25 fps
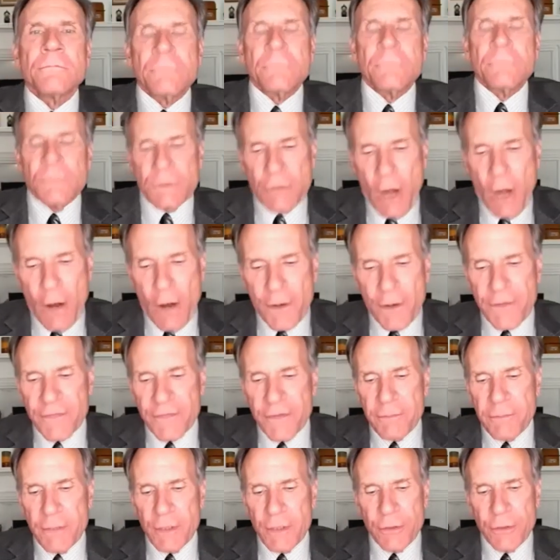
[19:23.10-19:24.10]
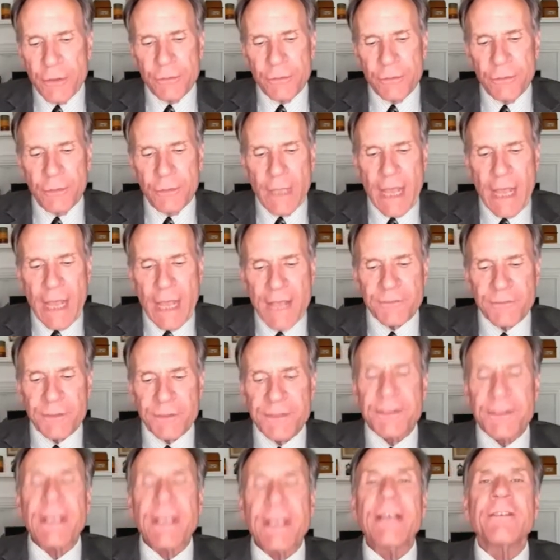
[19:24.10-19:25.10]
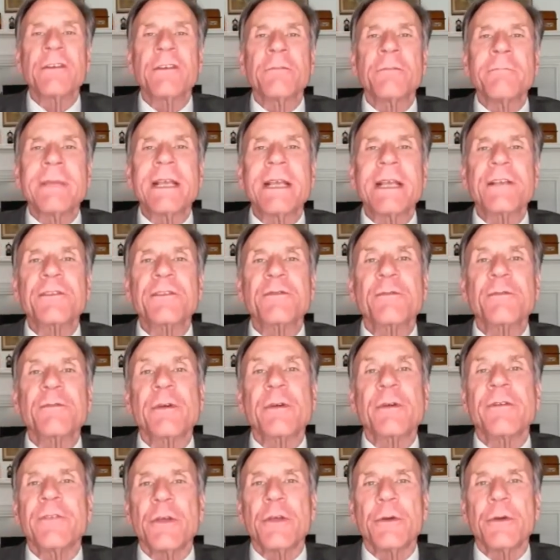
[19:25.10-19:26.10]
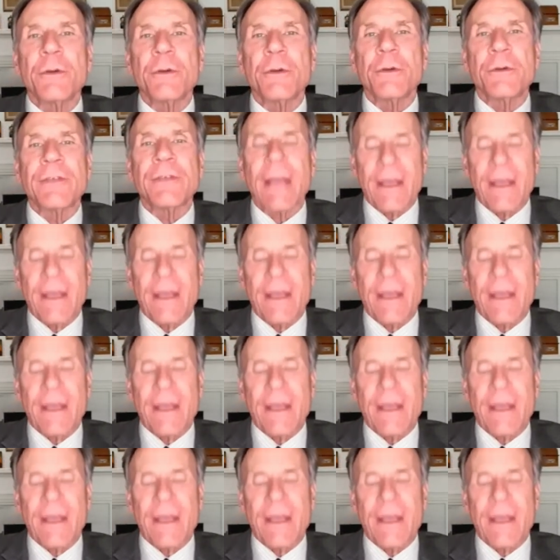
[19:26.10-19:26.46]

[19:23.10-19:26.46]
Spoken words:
Dark of the Moon has received mixed reviews